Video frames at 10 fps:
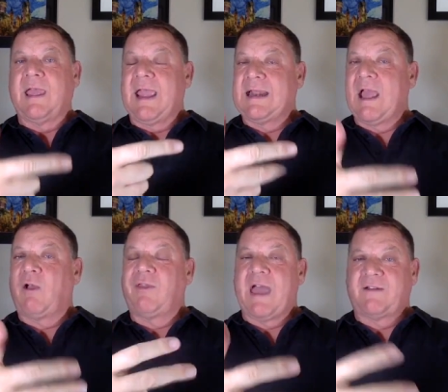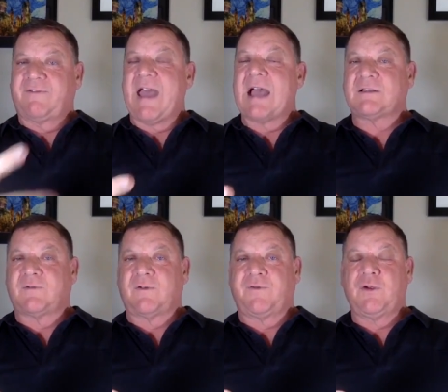and held that fast
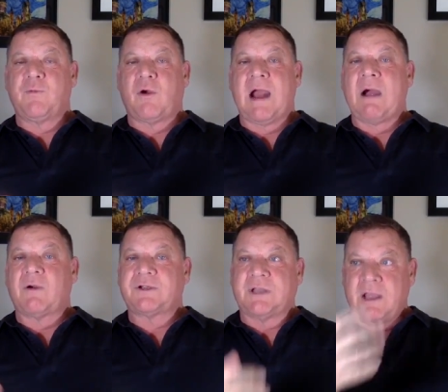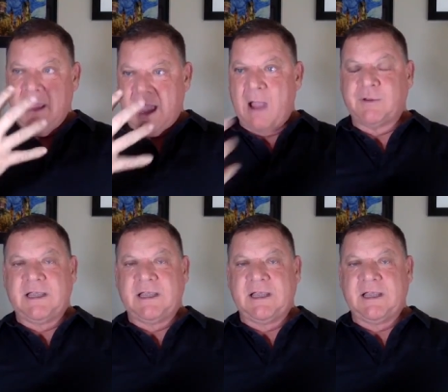for a few more hours, I was
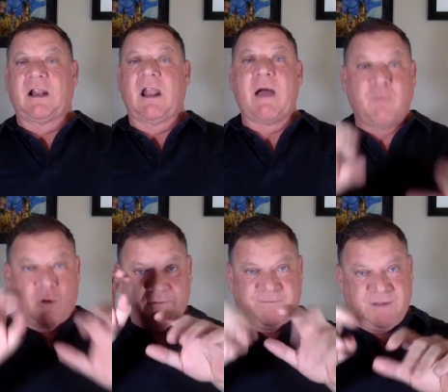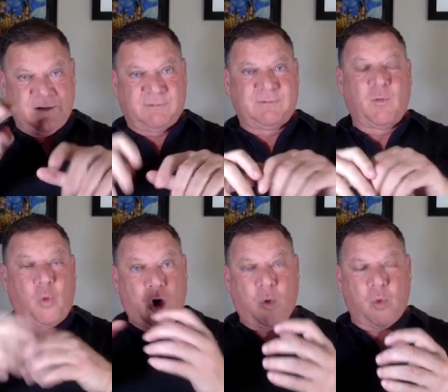able to get a lot more, you know,
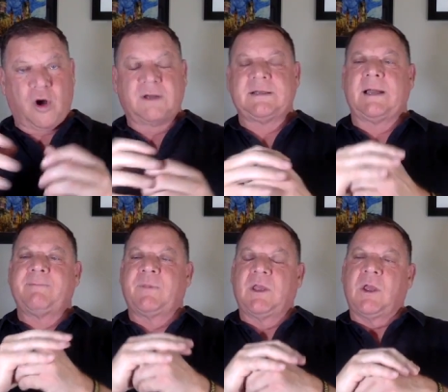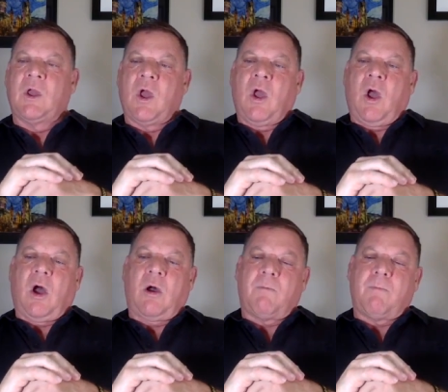work work done.
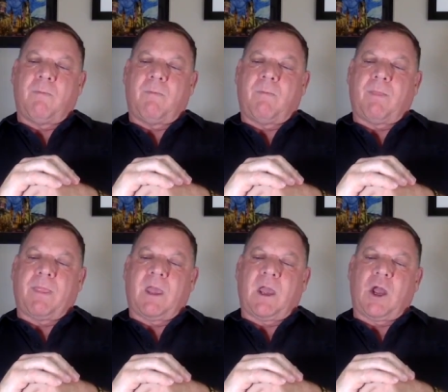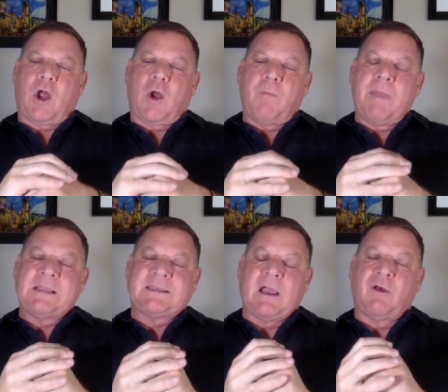Um,
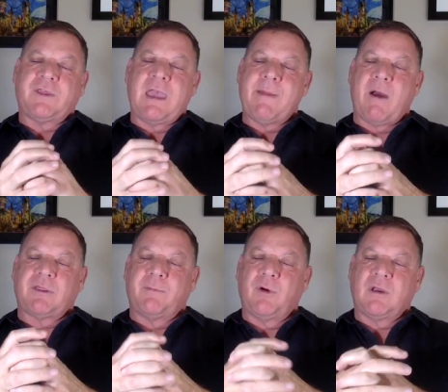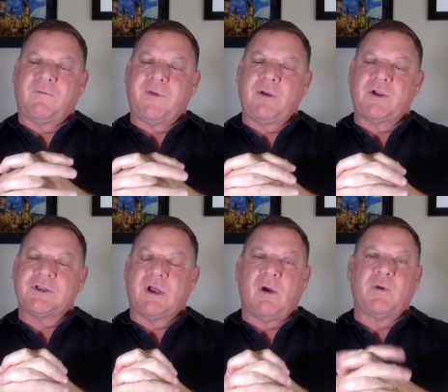Men's Health came out with a book a few
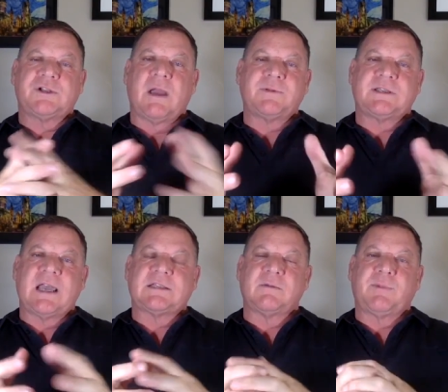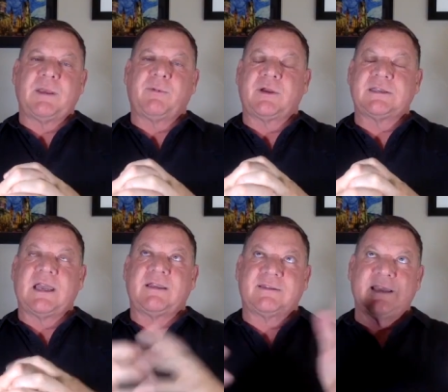years ago, which upset some people because
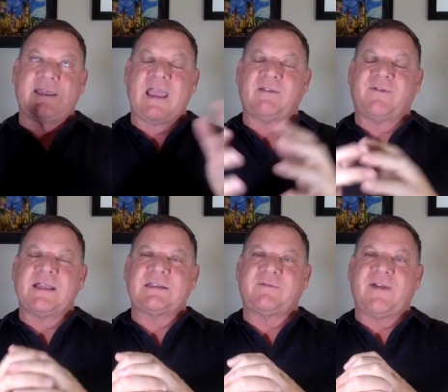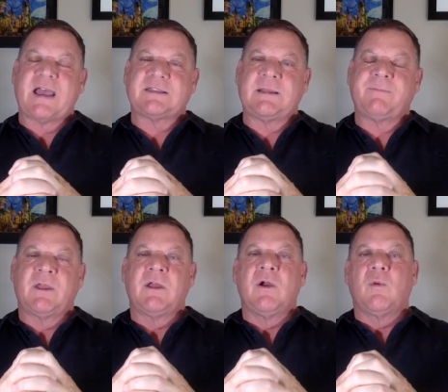they said they invented fasting,
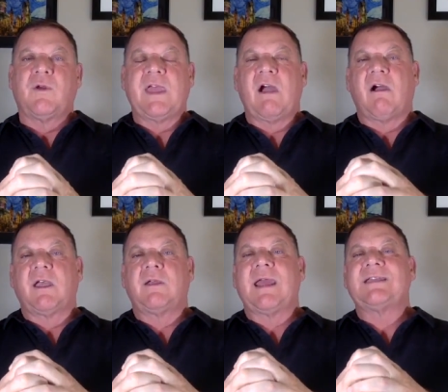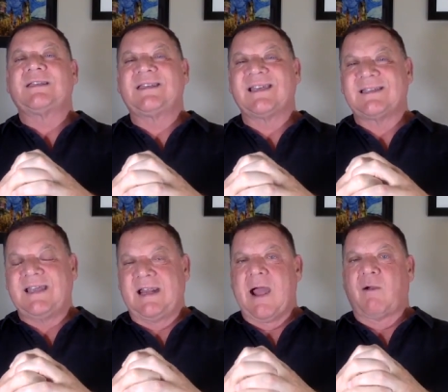where they argued a
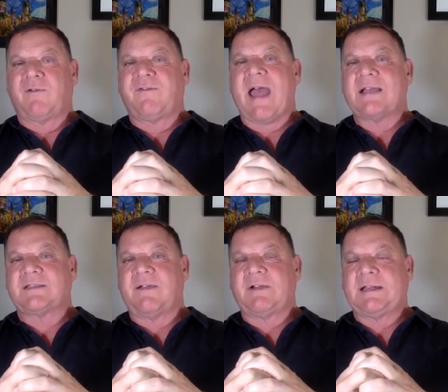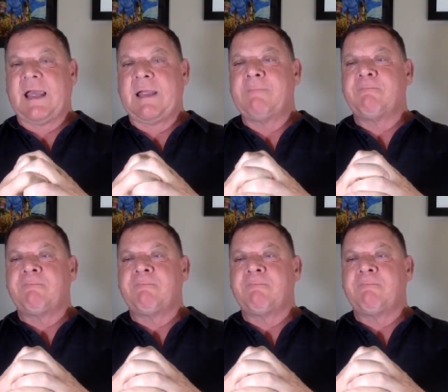16 hour fast every day.